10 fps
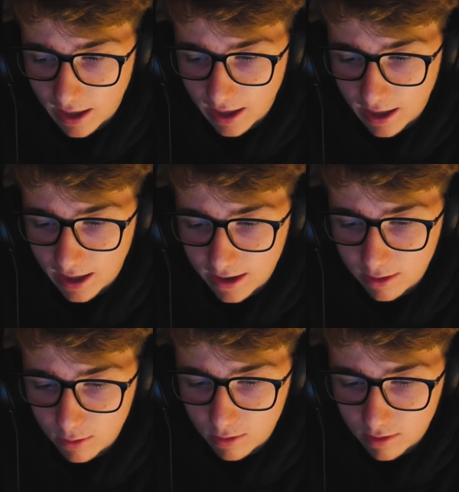And
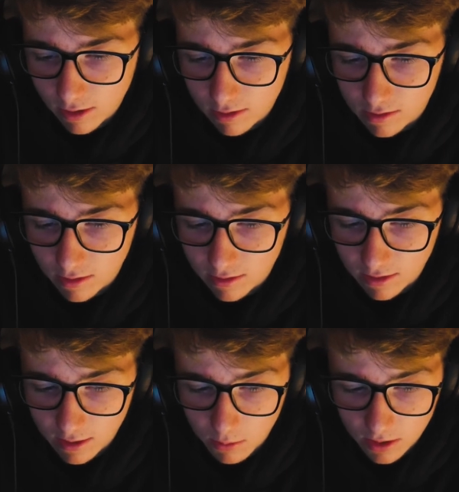you will slowly start to
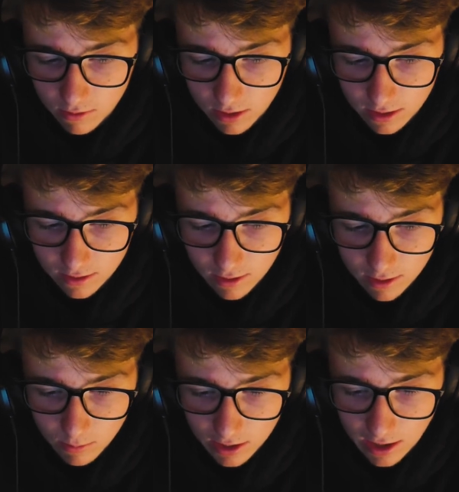hear me fucking
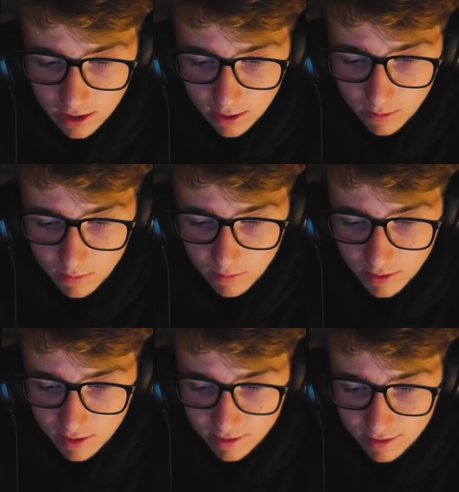turning my gain up
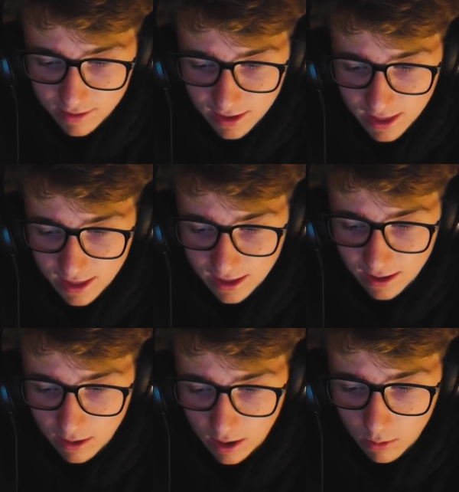because,
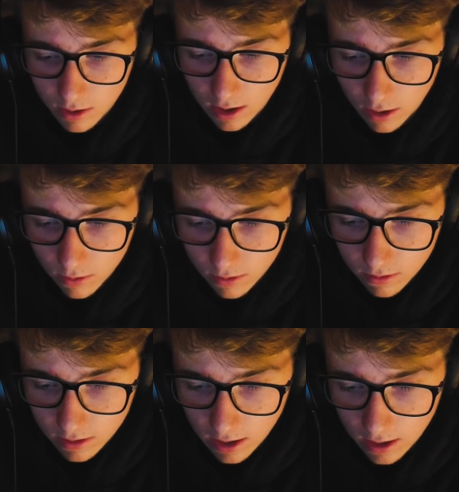oh
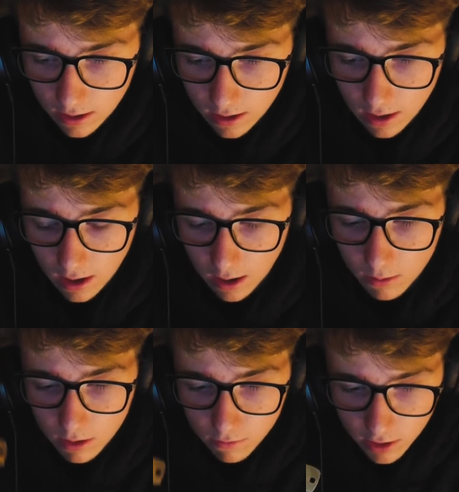yeah, I'm
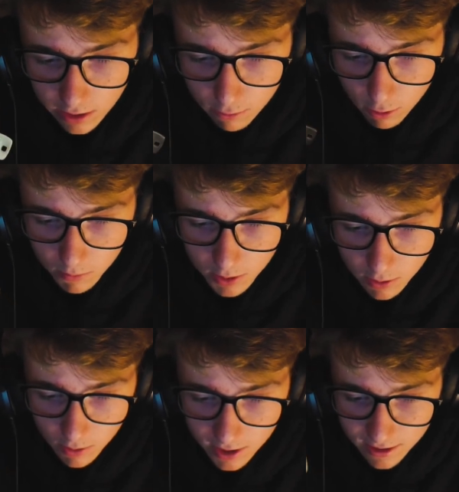gonna fucking rub the
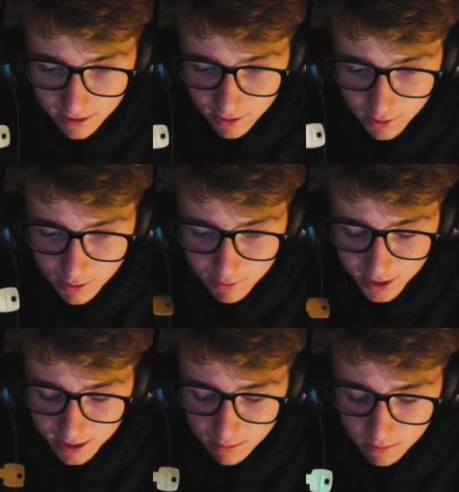coin on the
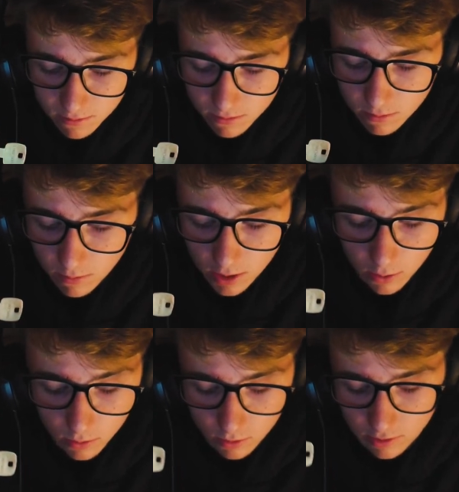fucking.
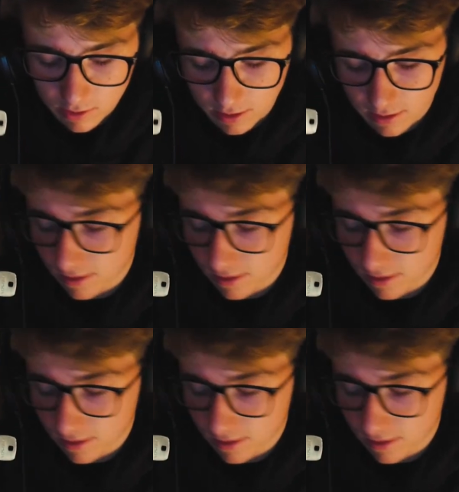Oh, 1 sec.